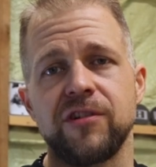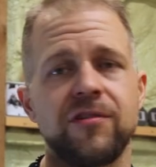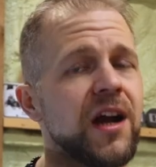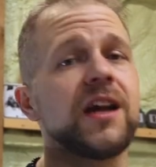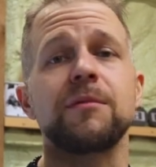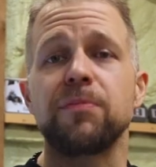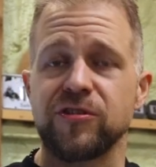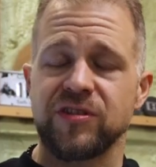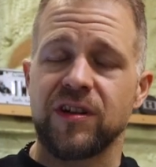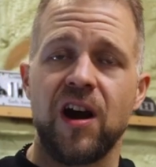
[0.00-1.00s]
You're not going to be
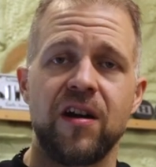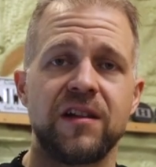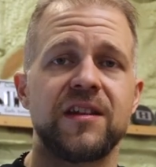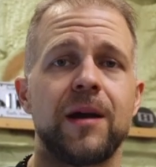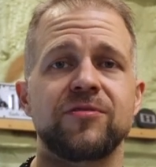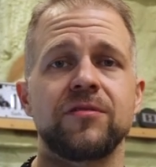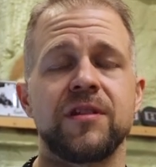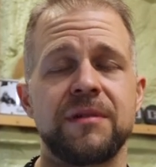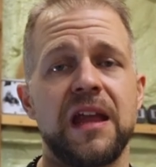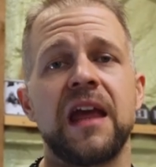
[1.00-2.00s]
pushing the car at the absolute
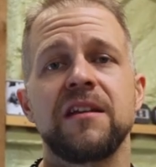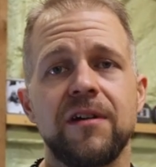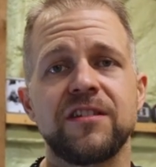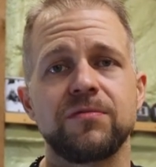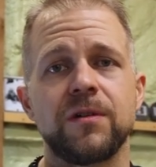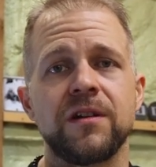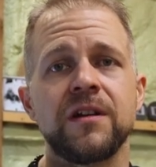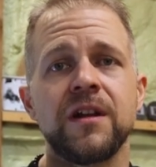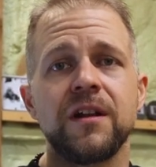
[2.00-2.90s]
limit anyways, where